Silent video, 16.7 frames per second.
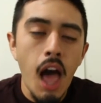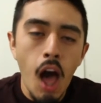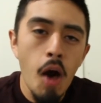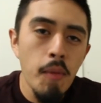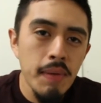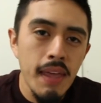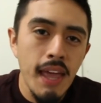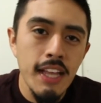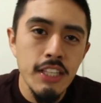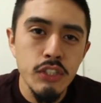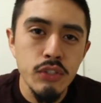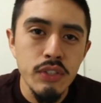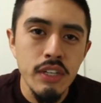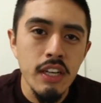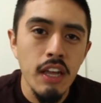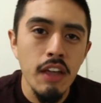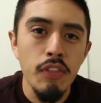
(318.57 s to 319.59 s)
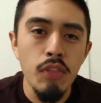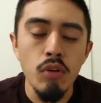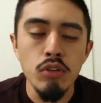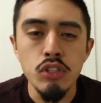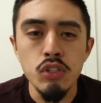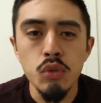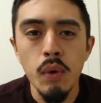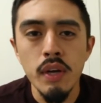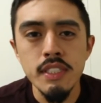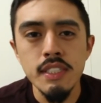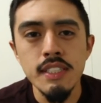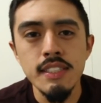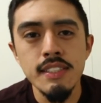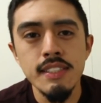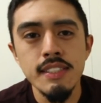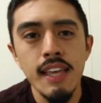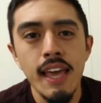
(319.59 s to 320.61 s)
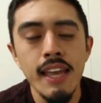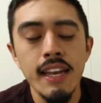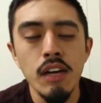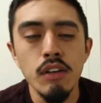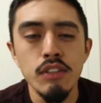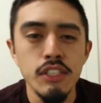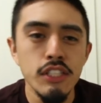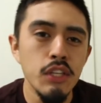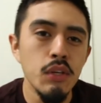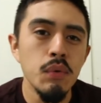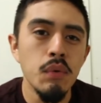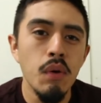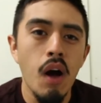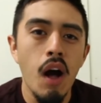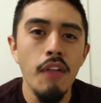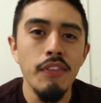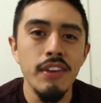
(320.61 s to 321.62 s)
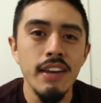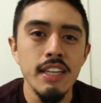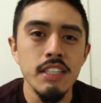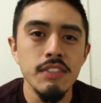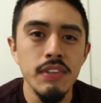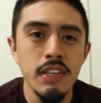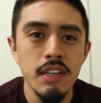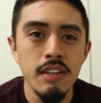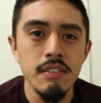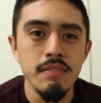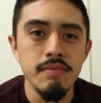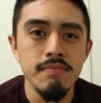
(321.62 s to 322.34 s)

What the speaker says: I'll be answering those questions, and I'll see you on the next video.